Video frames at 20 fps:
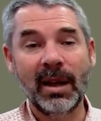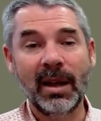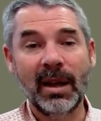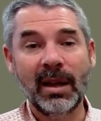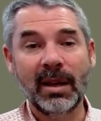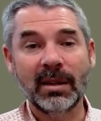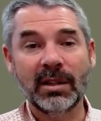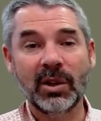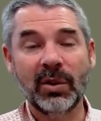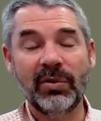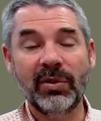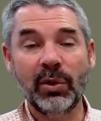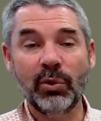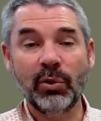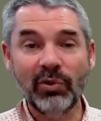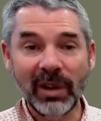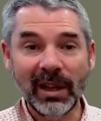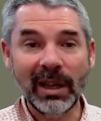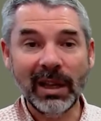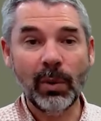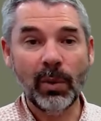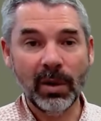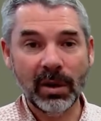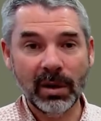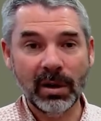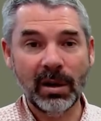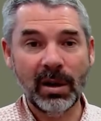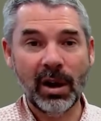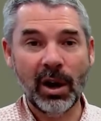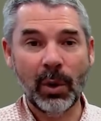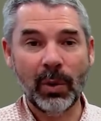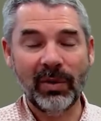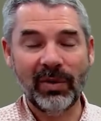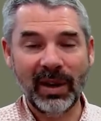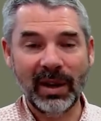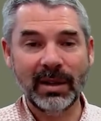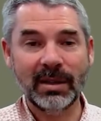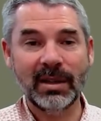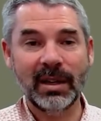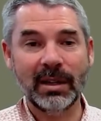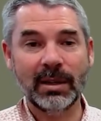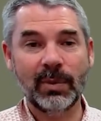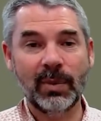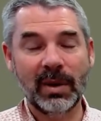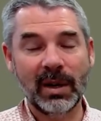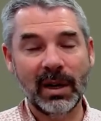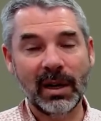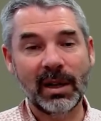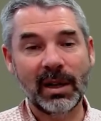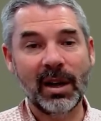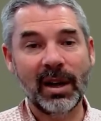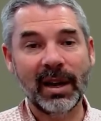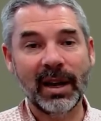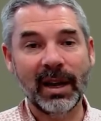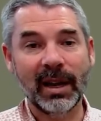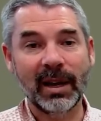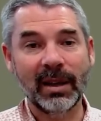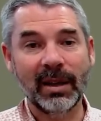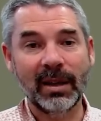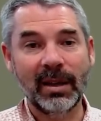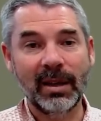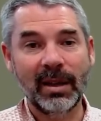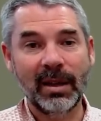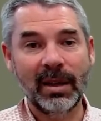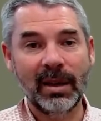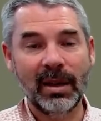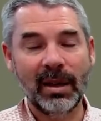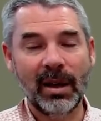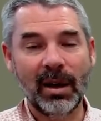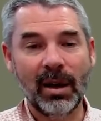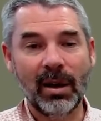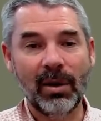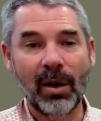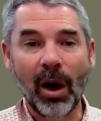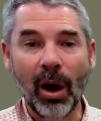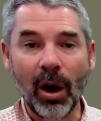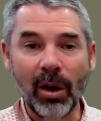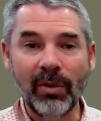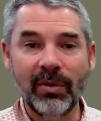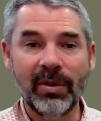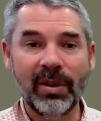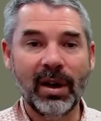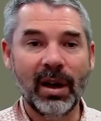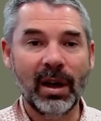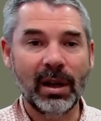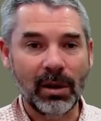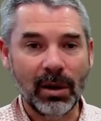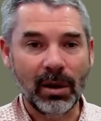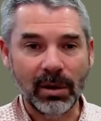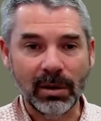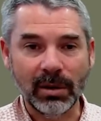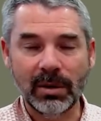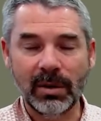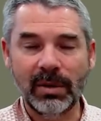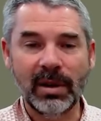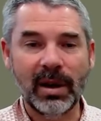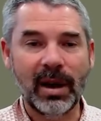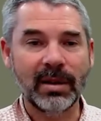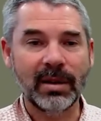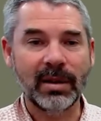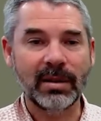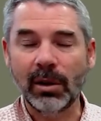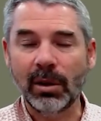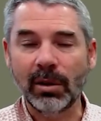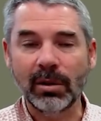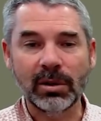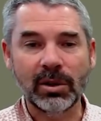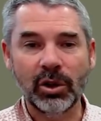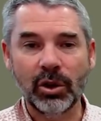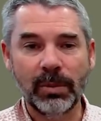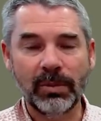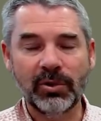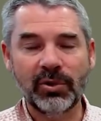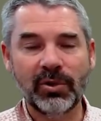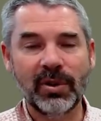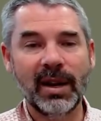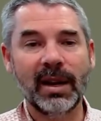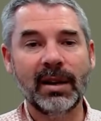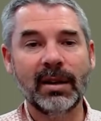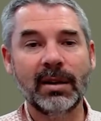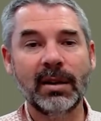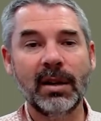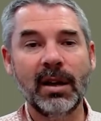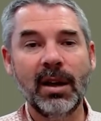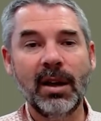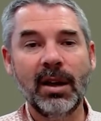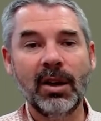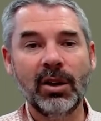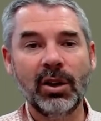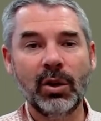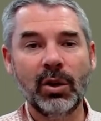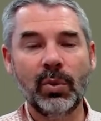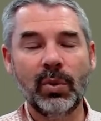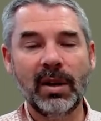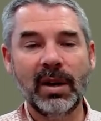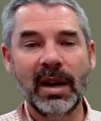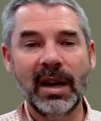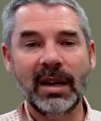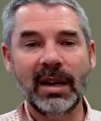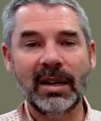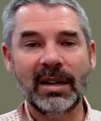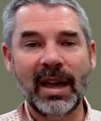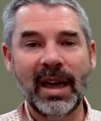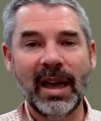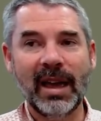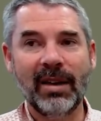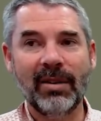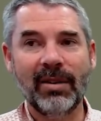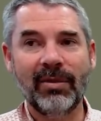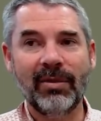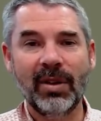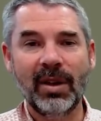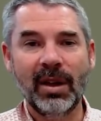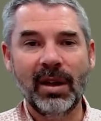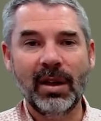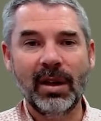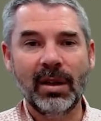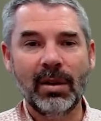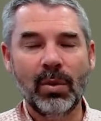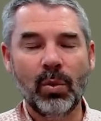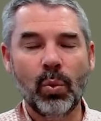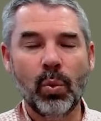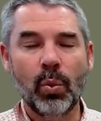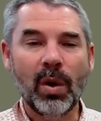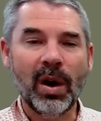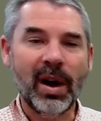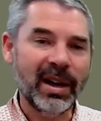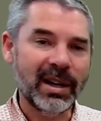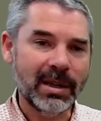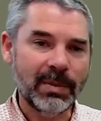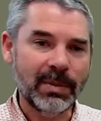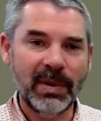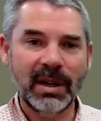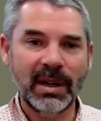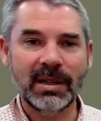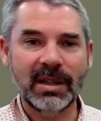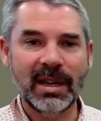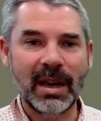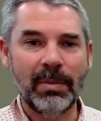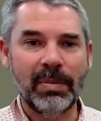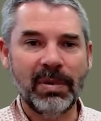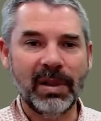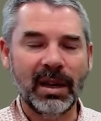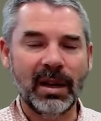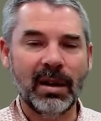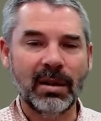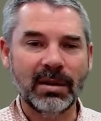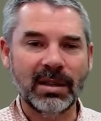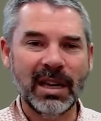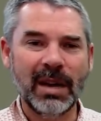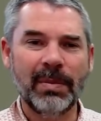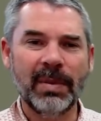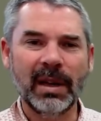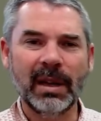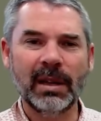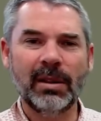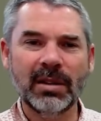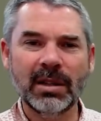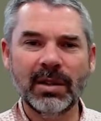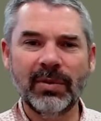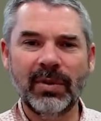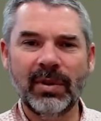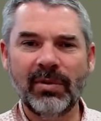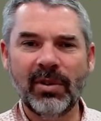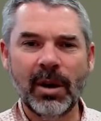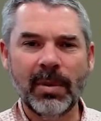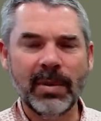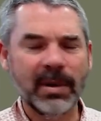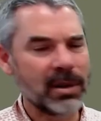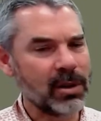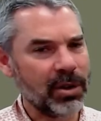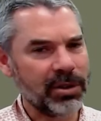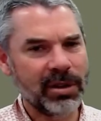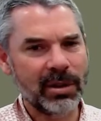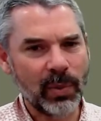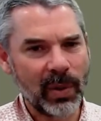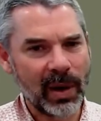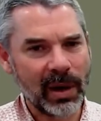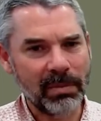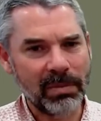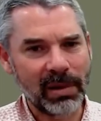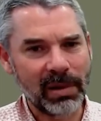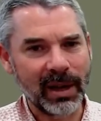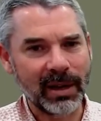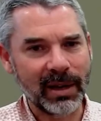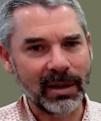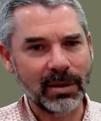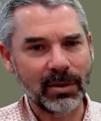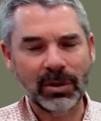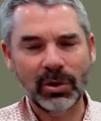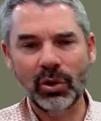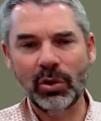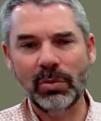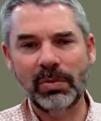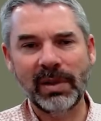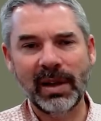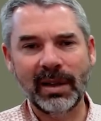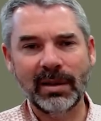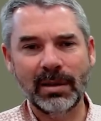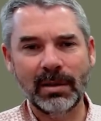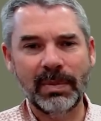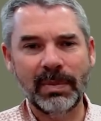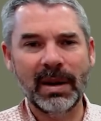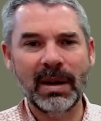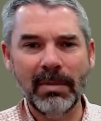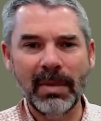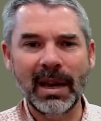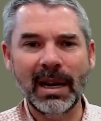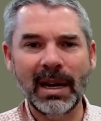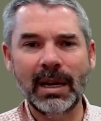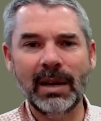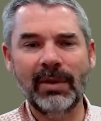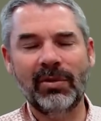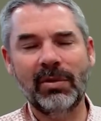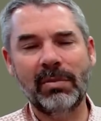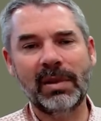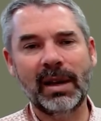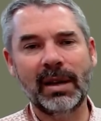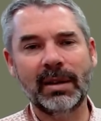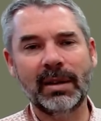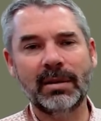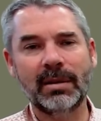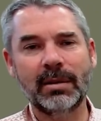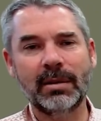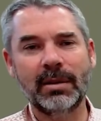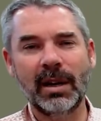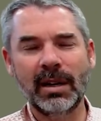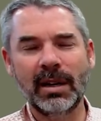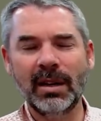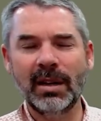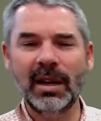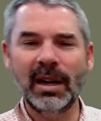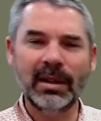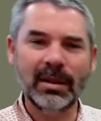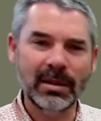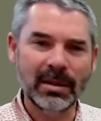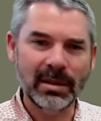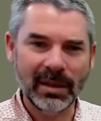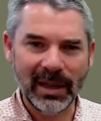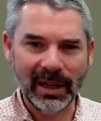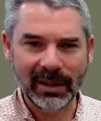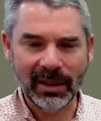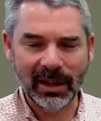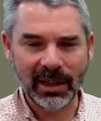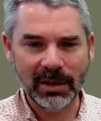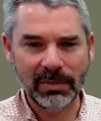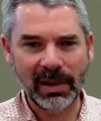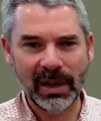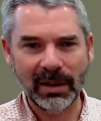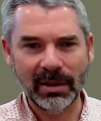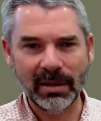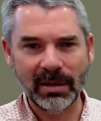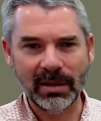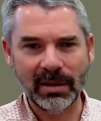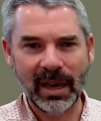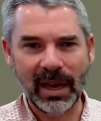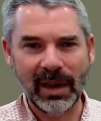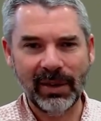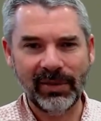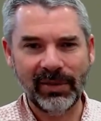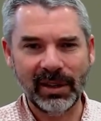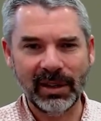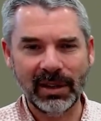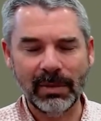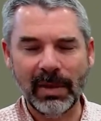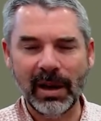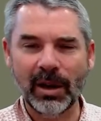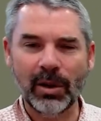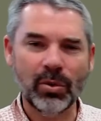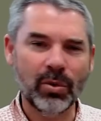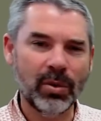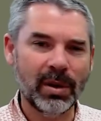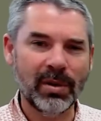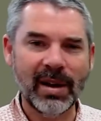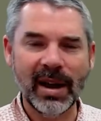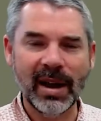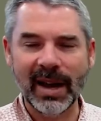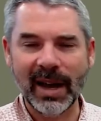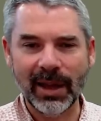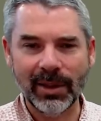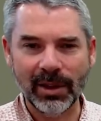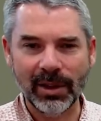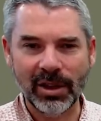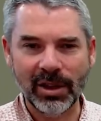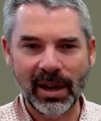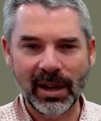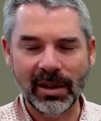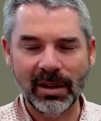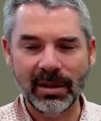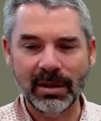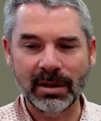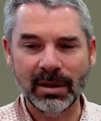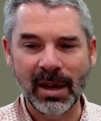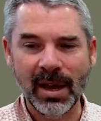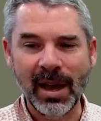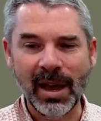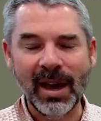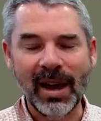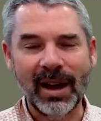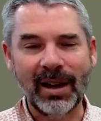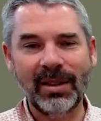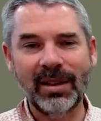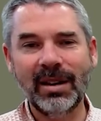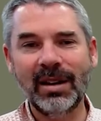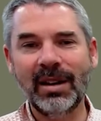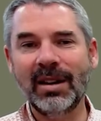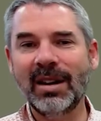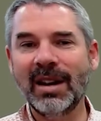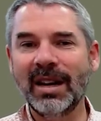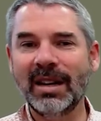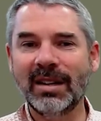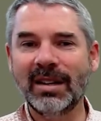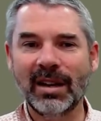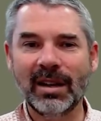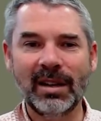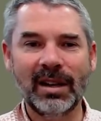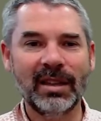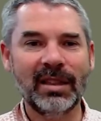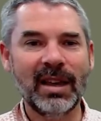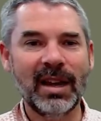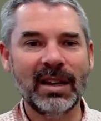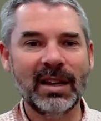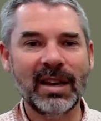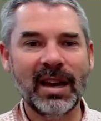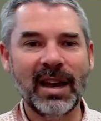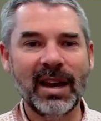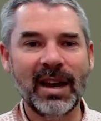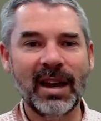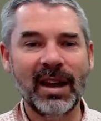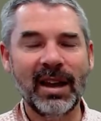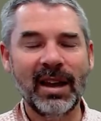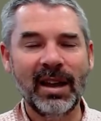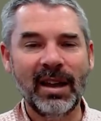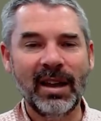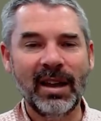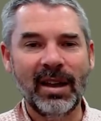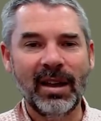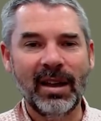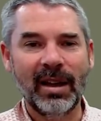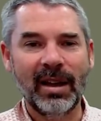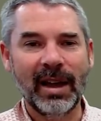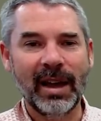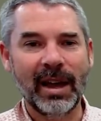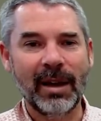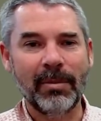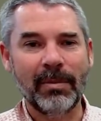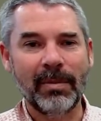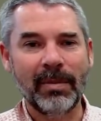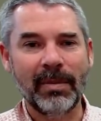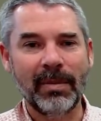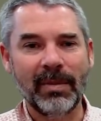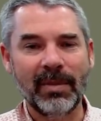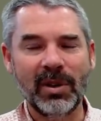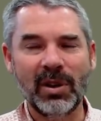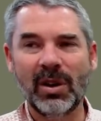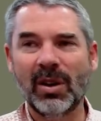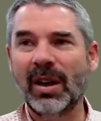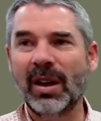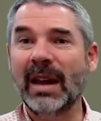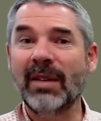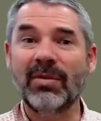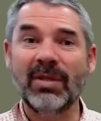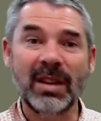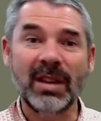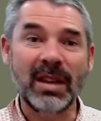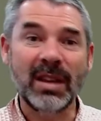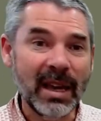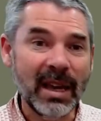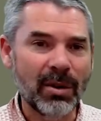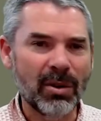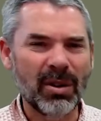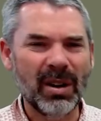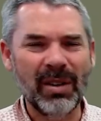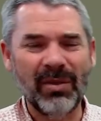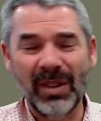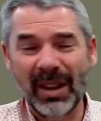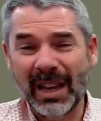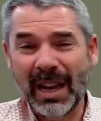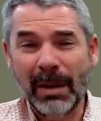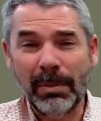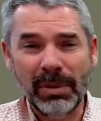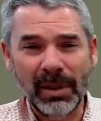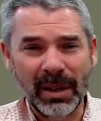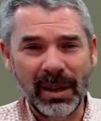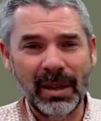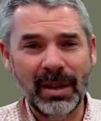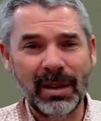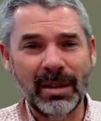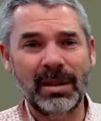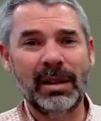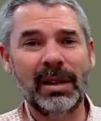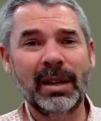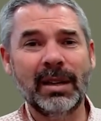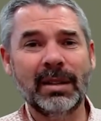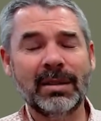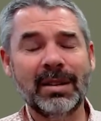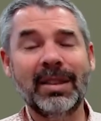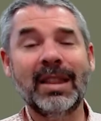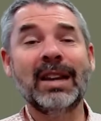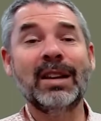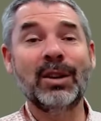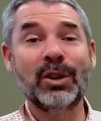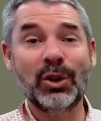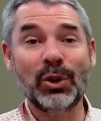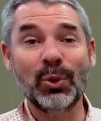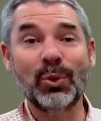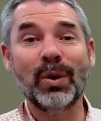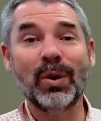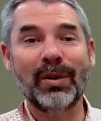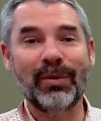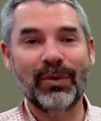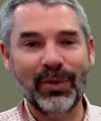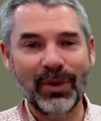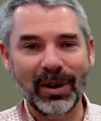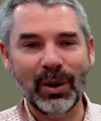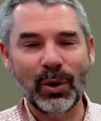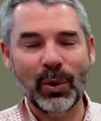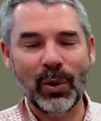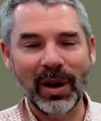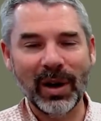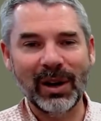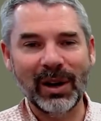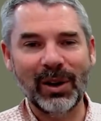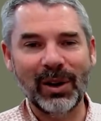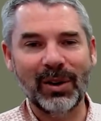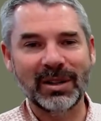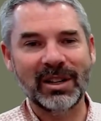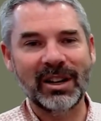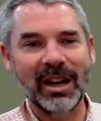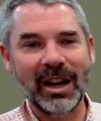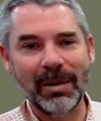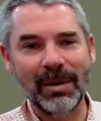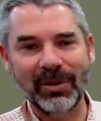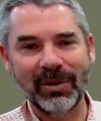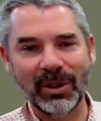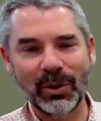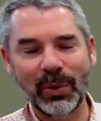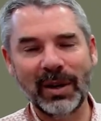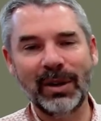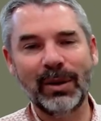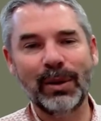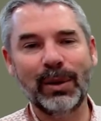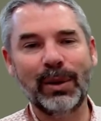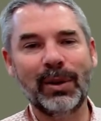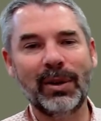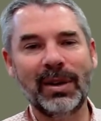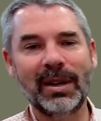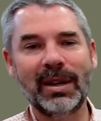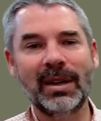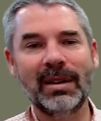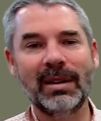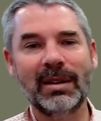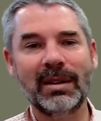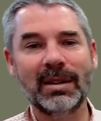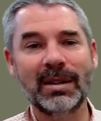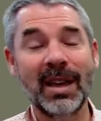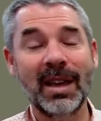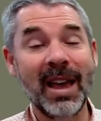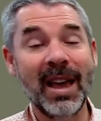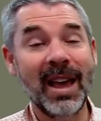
So if you really wanted to know if insects were declining over as a long-term trend, you would need to have widespread sampling, sampling in lots of environments, not just one place or two places, but in many different places. And you need to select those places carefully to make sure there aren't other changes. And then you'd need to collect that data every year or every couple of years at least, and then do it for quite a long time, for 20 or 30 years.